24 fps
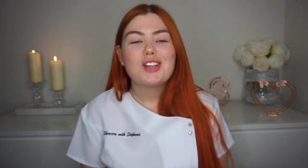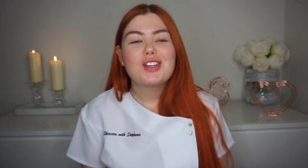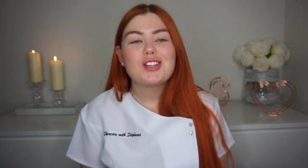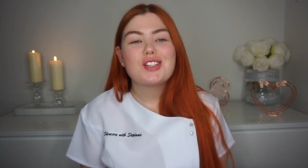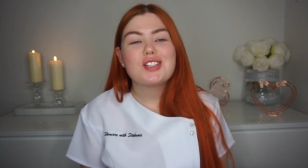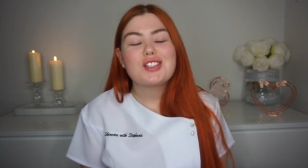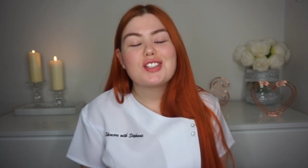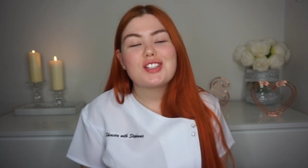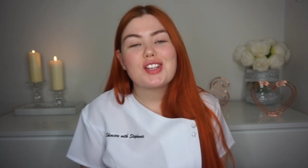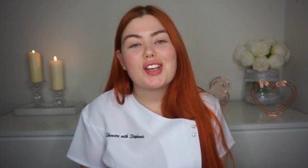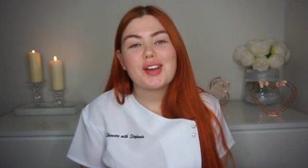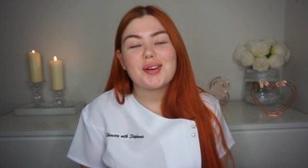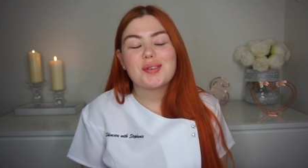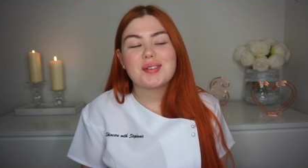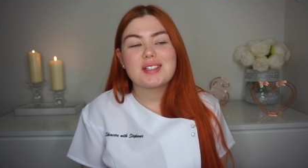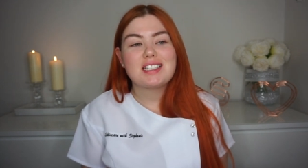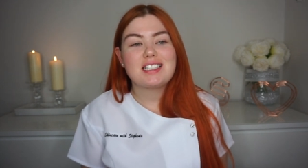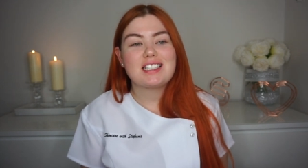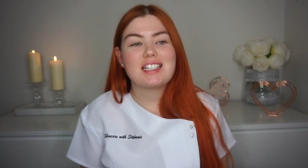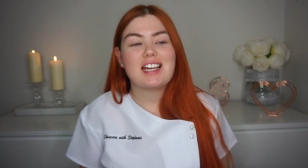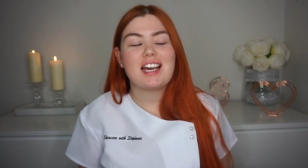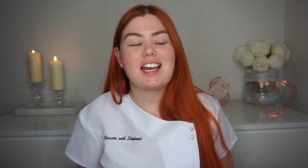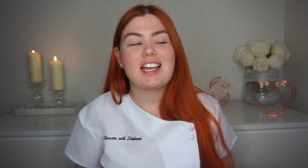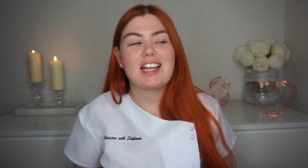So
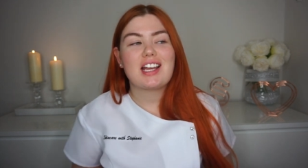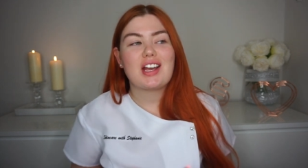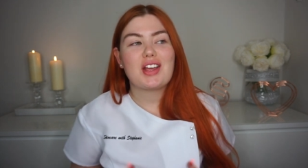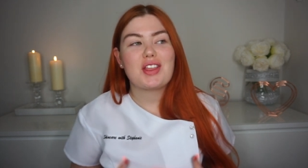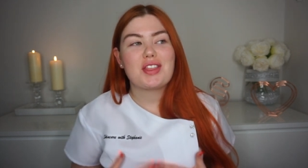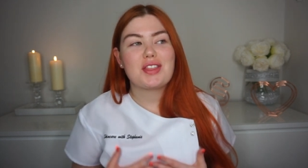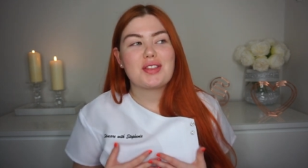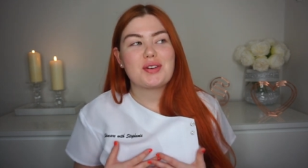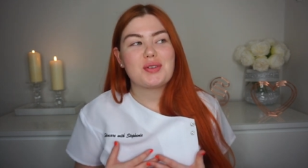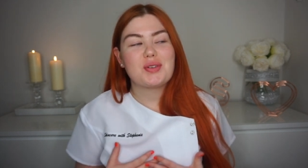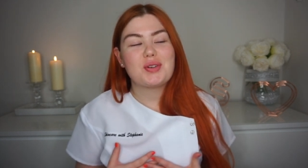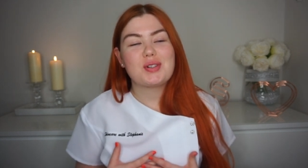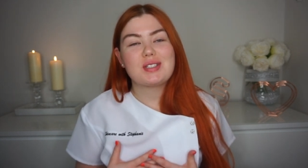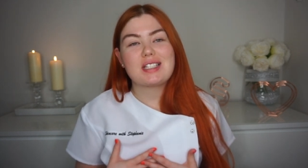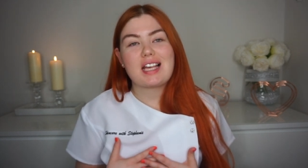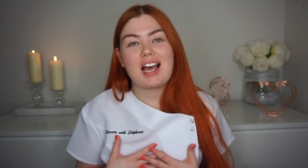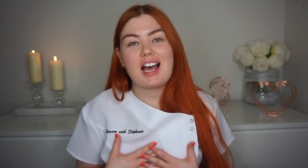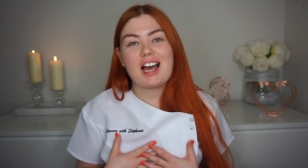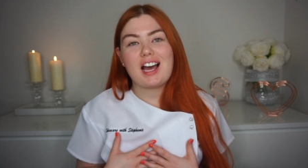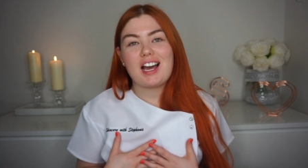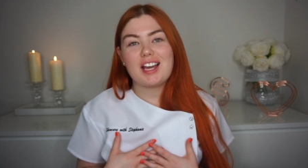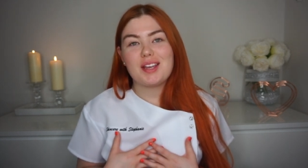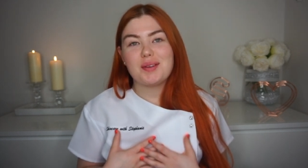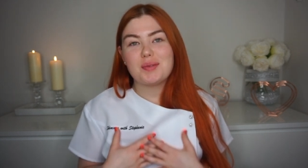today I thought
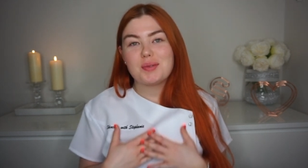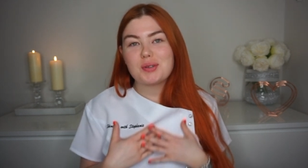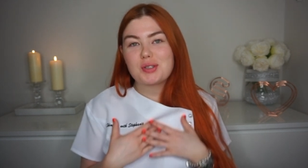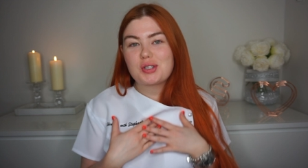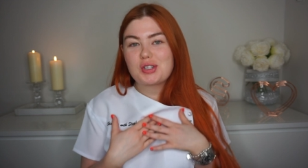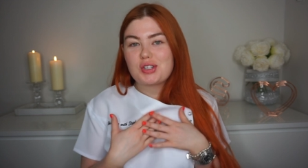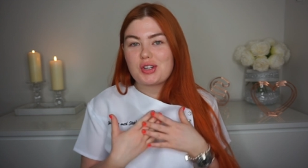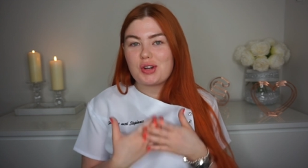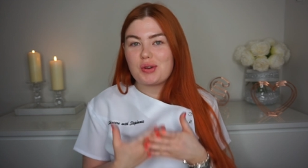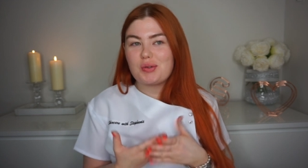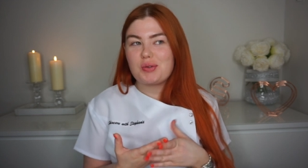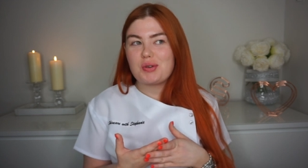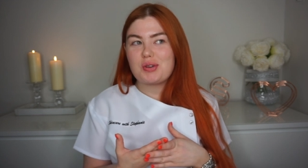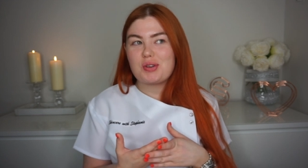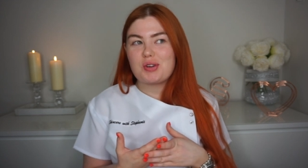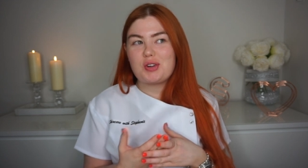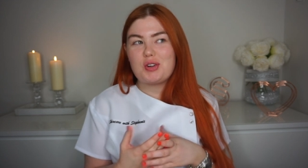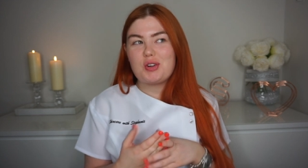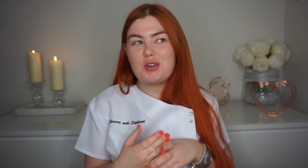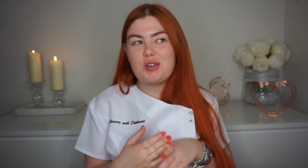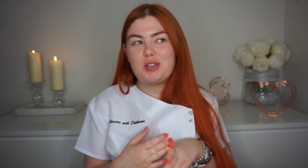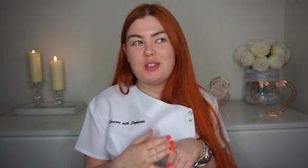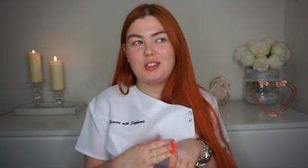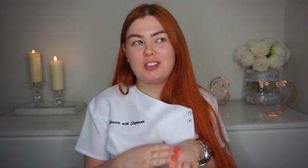I would show you
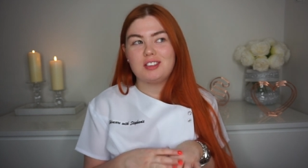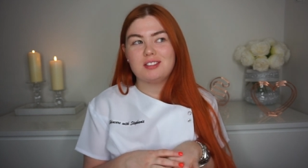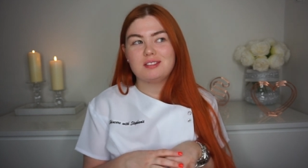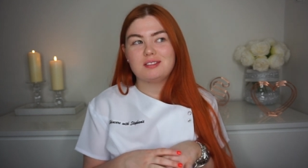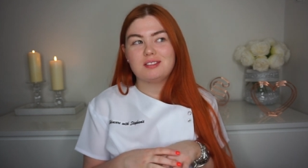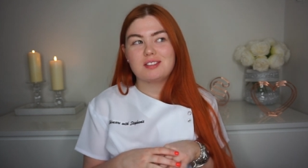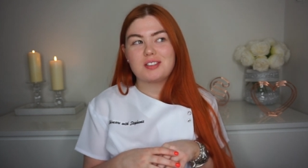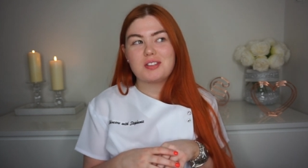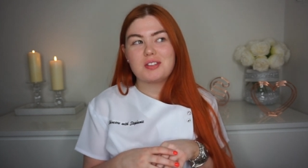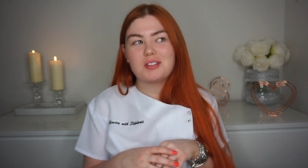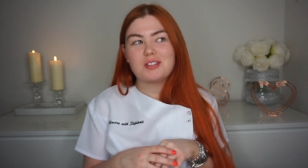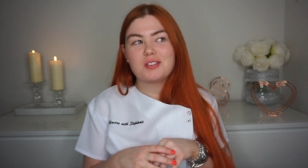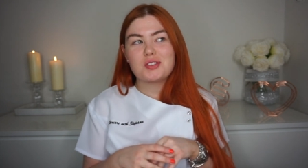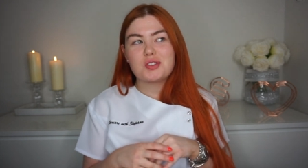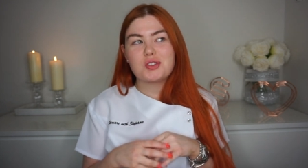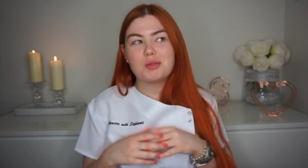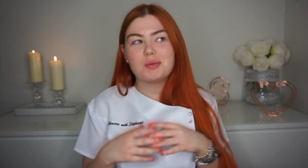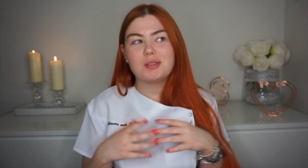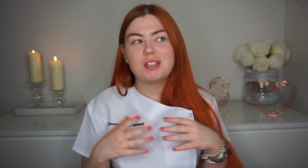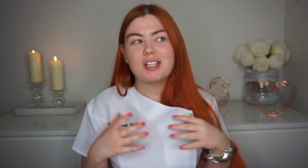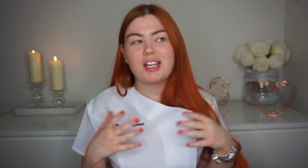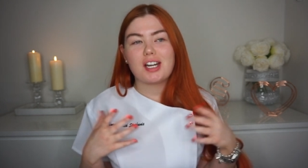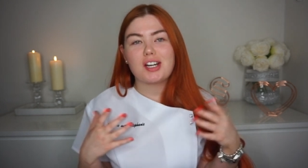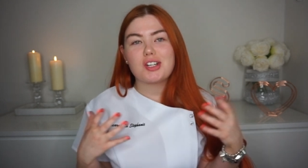all
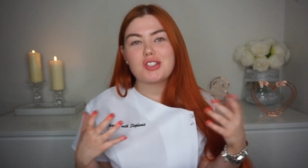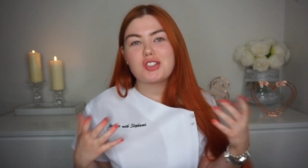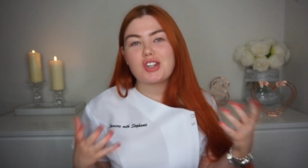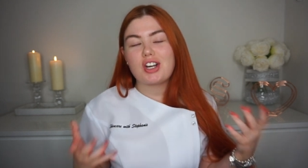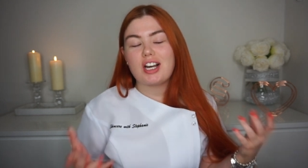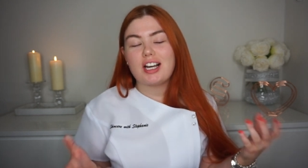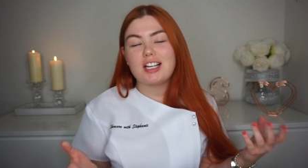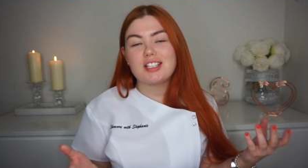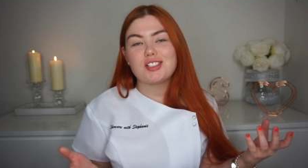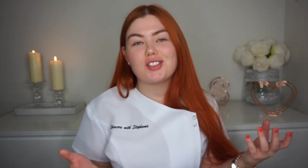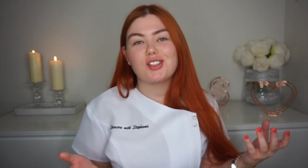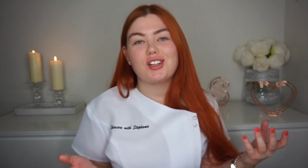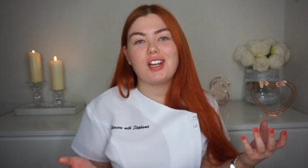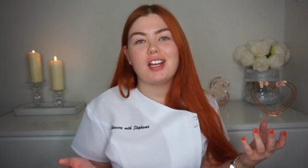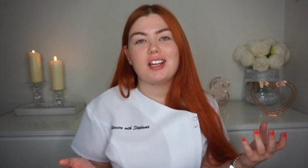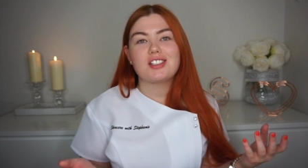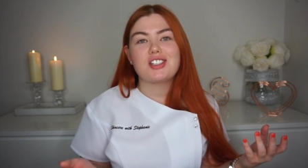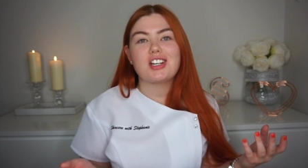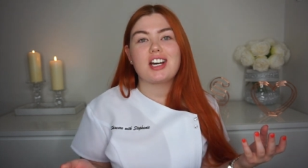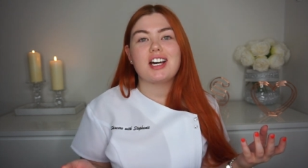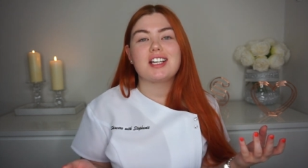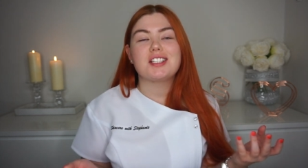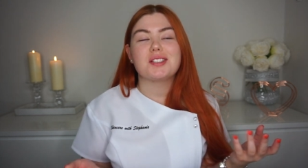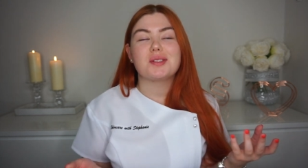something that I
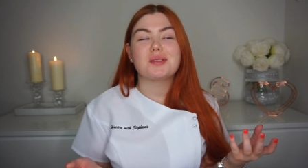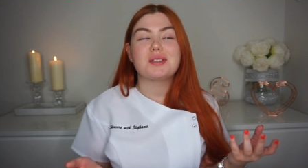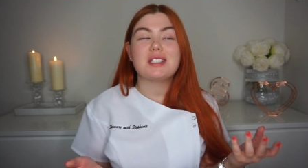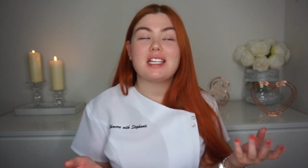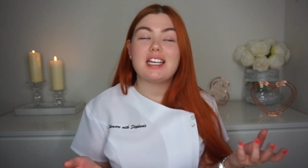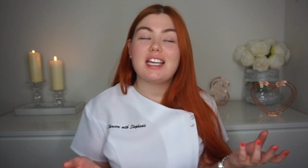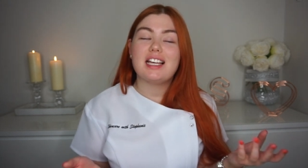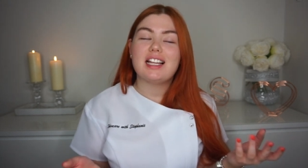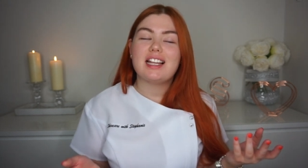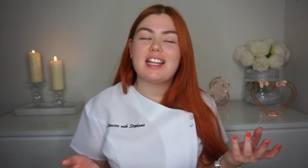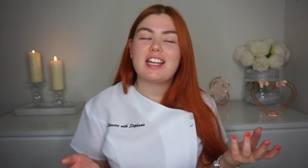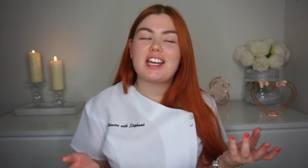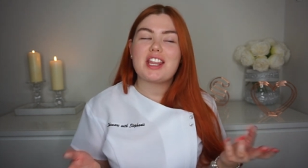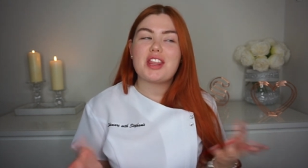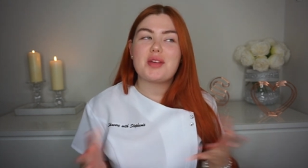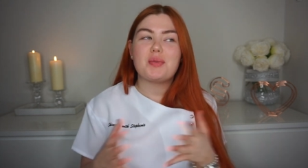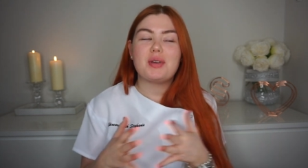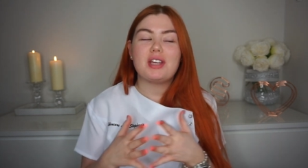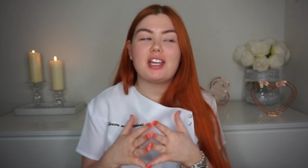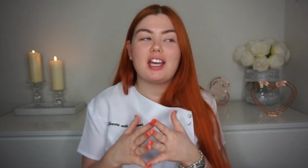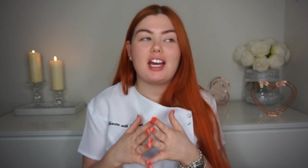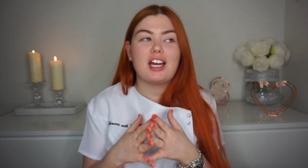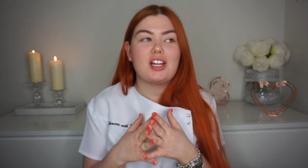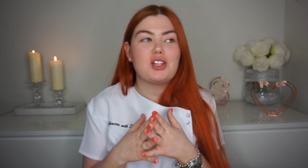tried out earlier in the
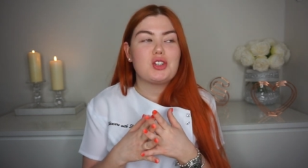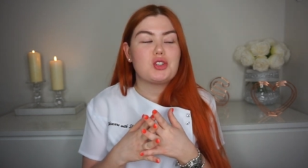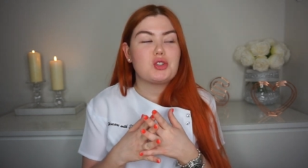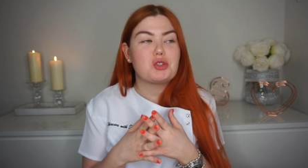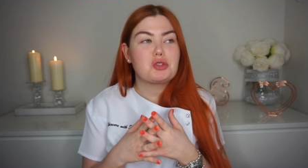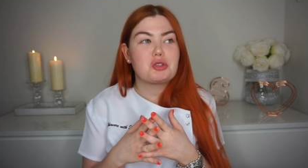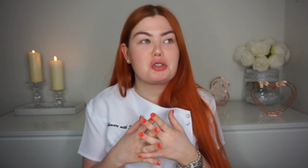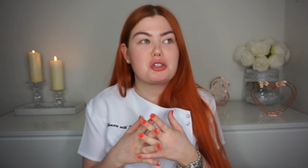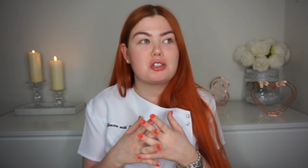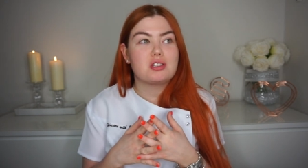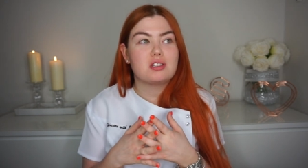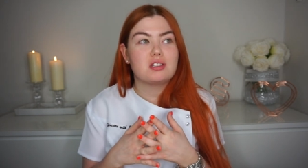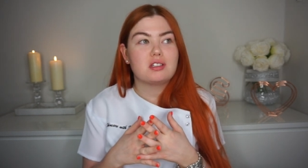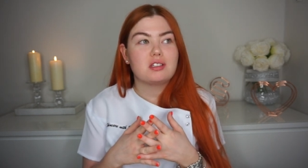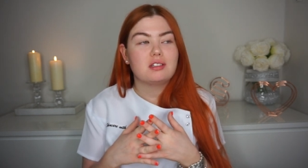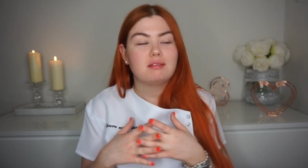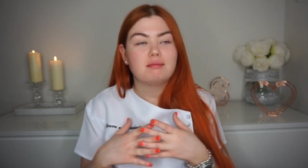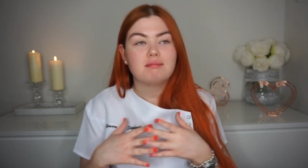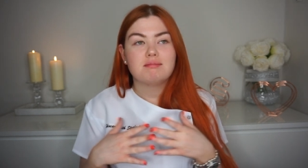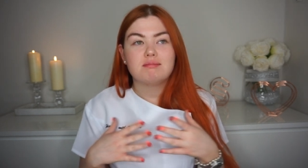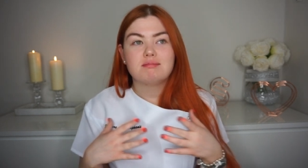week and just